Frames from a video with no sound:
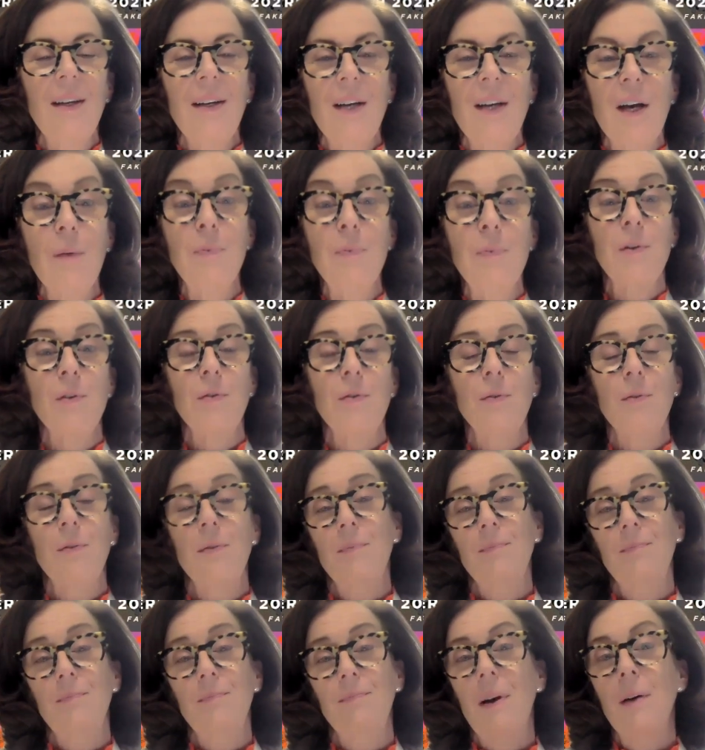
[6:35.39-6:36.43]
help you
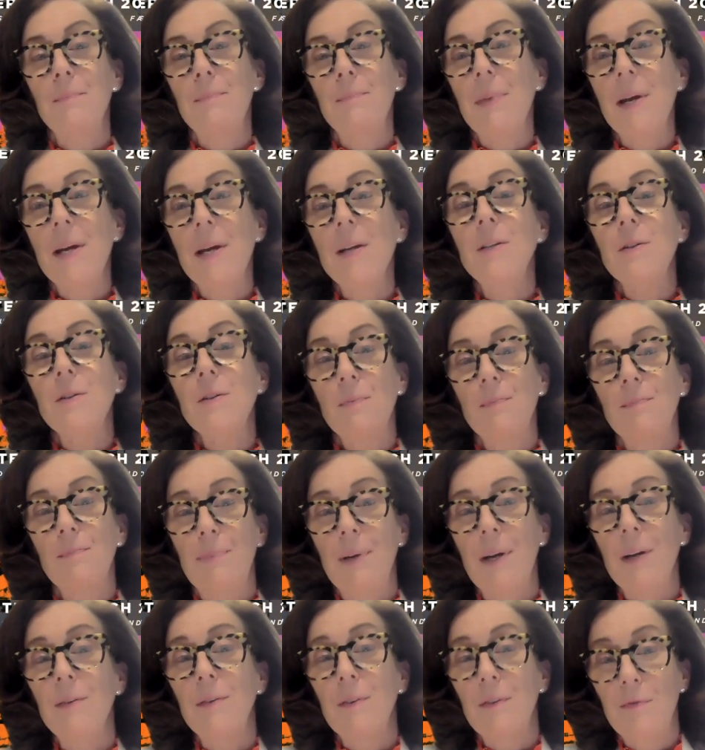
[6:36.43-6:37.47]
help made you
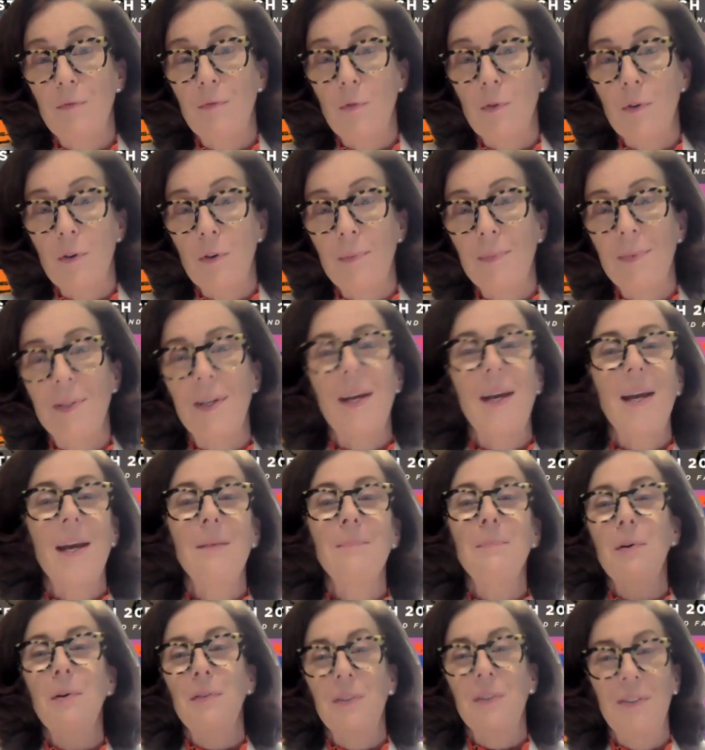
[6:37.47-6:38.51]
better informed and
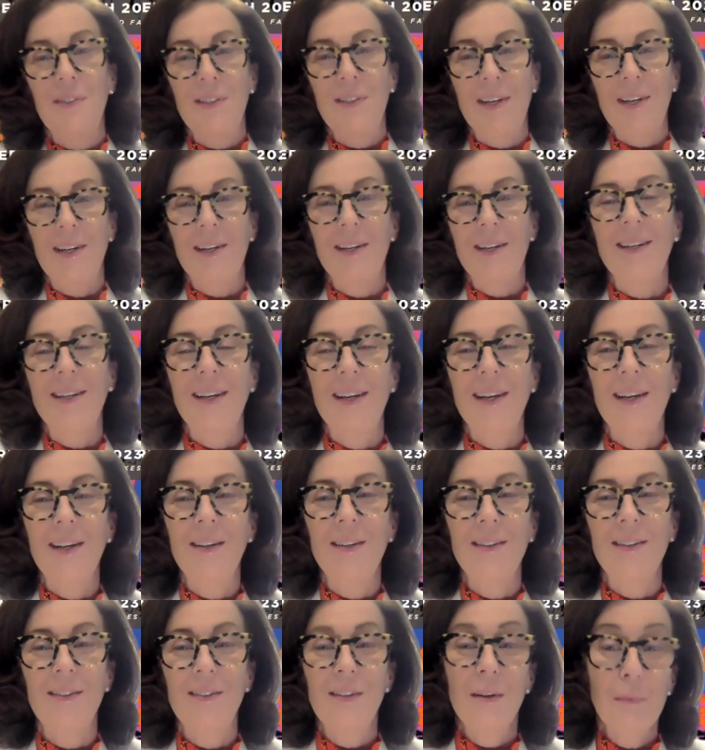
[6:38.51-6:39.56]
both excited
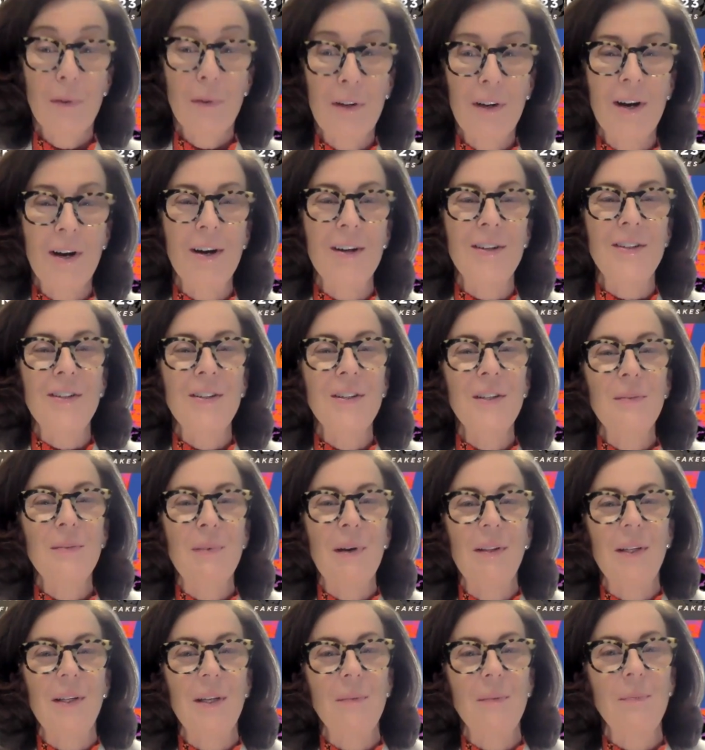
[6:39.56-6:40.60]
and somewhat cautioned
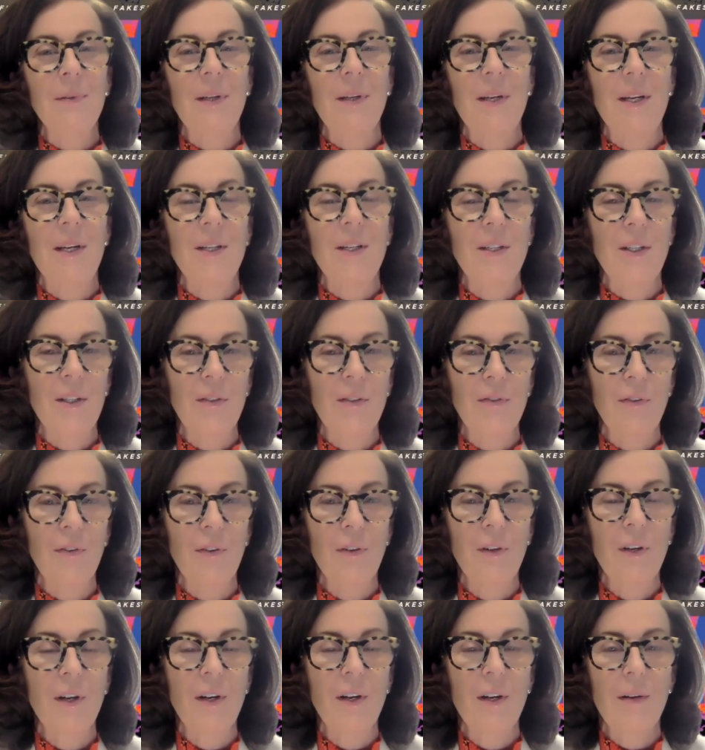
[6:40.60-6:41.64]
about the implications
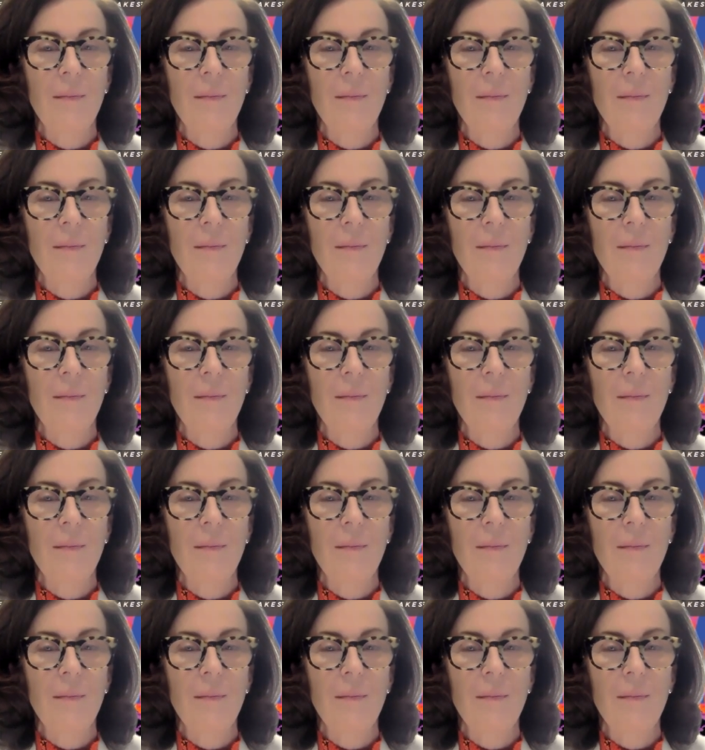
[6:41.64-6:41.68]
for